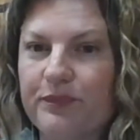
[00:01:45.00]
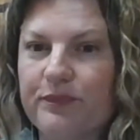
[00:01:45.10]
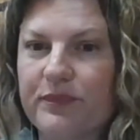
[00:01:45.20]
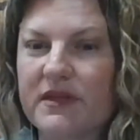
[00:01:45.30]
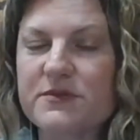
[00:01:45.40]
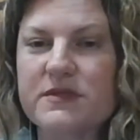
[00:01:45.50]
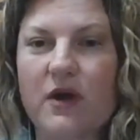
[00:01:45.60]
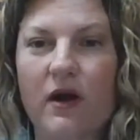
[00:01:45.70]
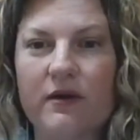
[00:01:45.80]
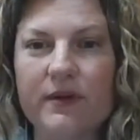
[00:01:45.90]
This was
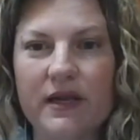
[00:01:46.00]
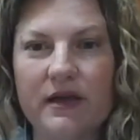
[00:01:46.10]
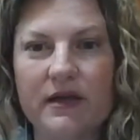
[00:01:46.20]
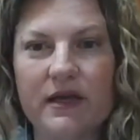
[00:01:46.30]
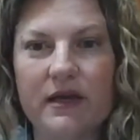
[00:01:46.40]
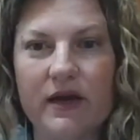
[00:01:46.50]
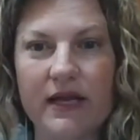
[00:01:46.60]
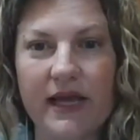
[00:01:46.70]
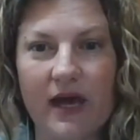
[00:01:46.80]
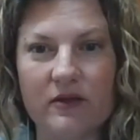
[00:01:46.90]
already a year
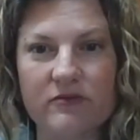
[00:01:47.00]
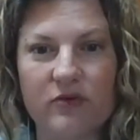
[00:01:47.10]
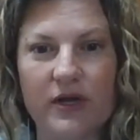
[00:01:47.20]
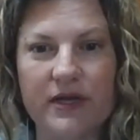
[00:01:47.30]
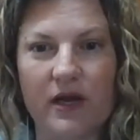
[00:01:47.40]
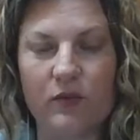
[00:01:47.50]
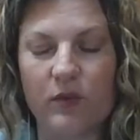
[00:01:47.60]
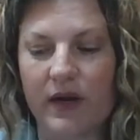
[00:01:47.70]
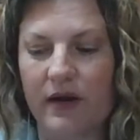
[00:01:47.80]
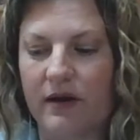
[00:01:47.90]
in California
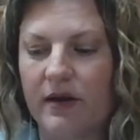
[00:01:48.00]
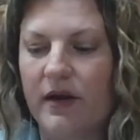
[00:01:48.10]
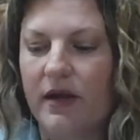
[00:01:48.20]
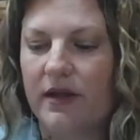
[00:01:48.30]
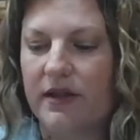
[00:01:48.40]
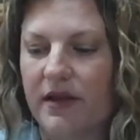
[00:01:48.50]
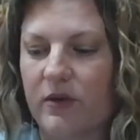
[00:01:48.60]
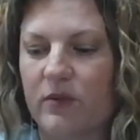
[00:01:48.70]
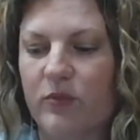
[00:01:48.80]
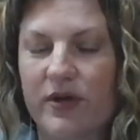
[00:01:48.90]
where
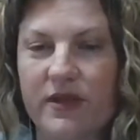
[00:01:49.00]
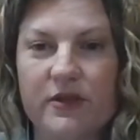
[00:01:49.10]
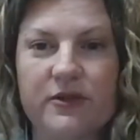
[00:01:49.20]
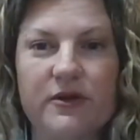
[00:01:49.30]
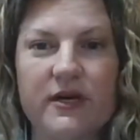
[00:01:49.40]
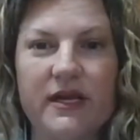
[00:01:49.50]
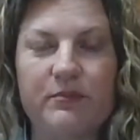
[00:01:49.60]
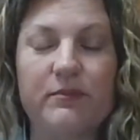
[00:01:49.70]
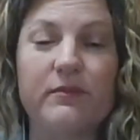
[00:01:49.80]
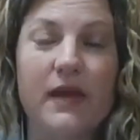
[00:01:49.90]
there were more than
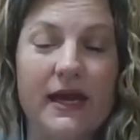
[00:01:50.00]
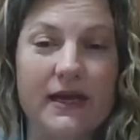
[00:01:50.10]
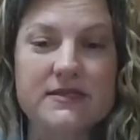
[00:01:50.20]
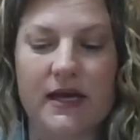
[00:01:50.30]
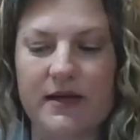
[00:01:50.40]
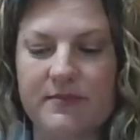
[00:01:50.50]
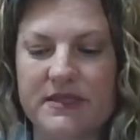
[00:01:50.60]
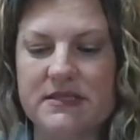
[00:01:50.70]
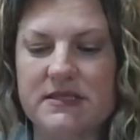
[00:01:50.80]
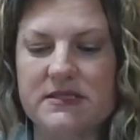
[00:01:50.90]
30
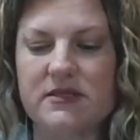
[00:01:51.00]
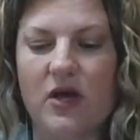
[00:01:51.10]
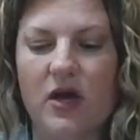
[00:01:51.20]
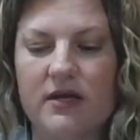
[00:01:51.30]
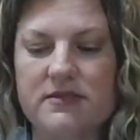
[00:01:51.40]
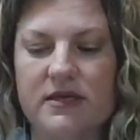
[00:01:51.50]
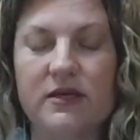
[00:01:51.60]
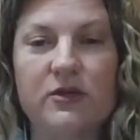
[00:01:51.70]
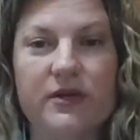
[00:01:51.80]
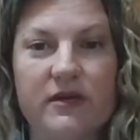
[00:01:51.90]
anti-business laws,
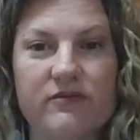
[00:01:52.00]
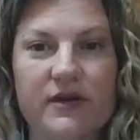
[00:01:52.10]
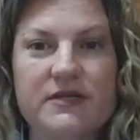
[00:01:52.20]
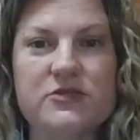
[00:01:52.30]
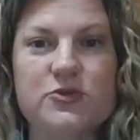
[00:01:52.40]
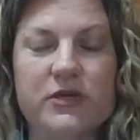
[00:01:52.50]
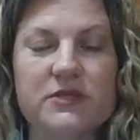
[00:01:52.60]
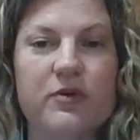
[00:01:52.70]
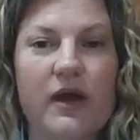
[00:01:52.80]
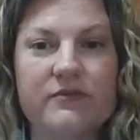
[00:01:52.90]
including a very
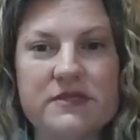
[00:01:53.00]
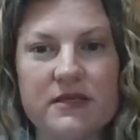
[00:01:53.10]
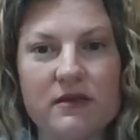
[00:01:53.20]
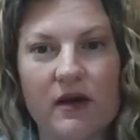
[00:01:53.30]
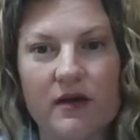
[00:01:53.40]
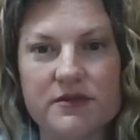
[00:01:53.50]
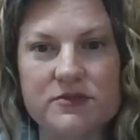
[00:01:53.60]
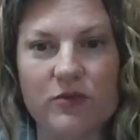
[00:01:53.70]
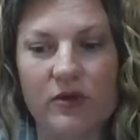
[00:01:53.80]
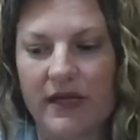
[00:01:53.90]
strict privacy law
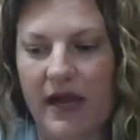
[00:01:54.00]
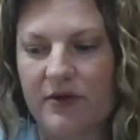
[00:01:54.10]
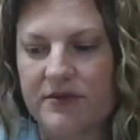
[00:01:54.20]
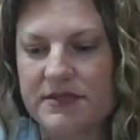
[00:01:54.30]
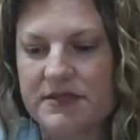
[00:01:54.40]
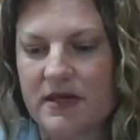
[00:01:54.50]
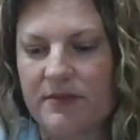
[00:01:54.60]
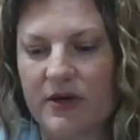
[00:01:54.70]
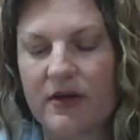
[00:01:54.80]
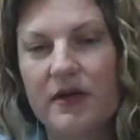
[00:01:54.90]
that's rolling out this
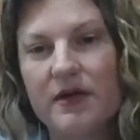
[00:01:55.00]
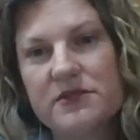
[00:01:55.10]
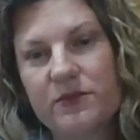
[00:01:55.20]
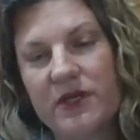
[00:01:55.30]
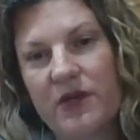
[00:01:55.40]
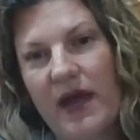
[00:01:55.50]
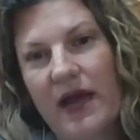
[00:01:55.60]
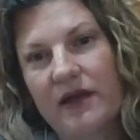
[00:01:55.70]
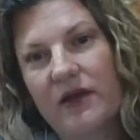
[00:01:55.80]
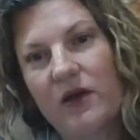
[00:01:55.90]
summer. So when you
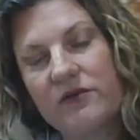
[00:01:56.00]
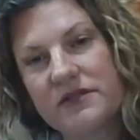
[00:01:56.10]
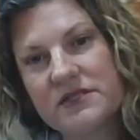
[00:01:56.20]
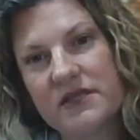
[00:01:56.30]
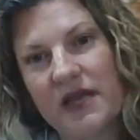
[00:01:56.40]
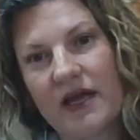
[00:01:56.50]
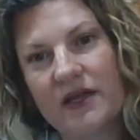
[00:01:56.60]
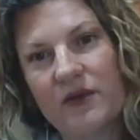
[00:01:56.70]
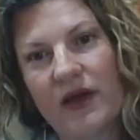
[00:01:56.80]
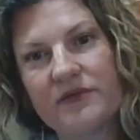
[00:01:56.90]
add COVID to that,
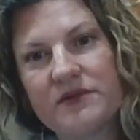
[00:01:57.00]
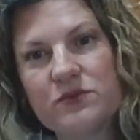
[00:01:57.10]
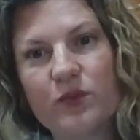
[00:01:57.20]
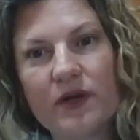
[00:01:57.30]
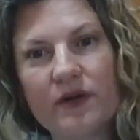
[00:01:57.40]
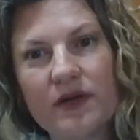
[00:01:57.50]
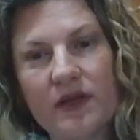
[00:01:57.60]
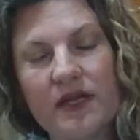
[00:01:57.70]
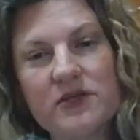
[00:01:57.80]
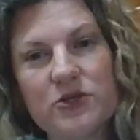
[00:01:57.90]
you have this weird
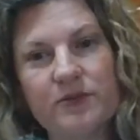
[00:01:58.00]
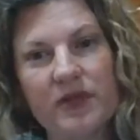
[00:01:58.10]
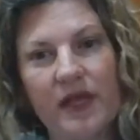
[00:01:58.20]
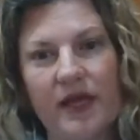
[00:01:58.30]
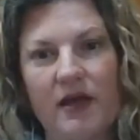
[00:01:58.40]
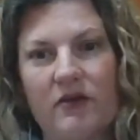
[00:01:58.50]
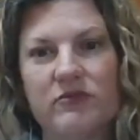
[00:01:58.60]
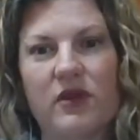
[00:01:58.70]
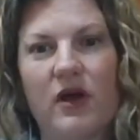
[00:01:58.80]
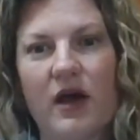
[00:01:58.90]
interplay
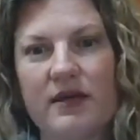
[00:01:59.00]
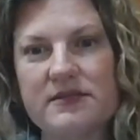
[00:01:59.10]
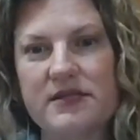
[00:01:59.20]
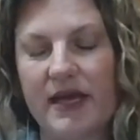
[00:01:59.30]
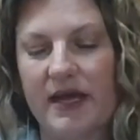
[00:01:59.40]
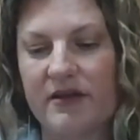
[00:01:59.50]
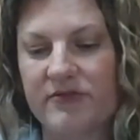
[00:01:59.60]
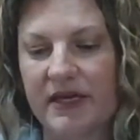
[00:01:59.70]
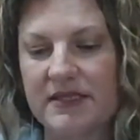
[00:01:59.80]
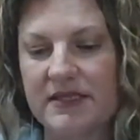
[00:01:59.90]
of laws and
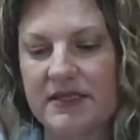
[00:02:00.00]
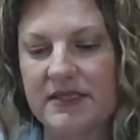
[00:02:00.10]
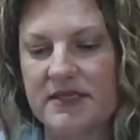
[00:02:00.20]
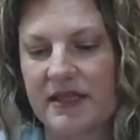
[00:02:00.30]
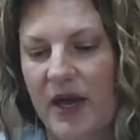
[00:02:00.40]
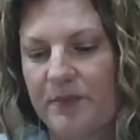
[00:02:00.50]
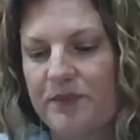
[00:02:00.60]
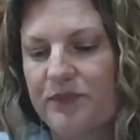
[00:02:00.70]
affecting them.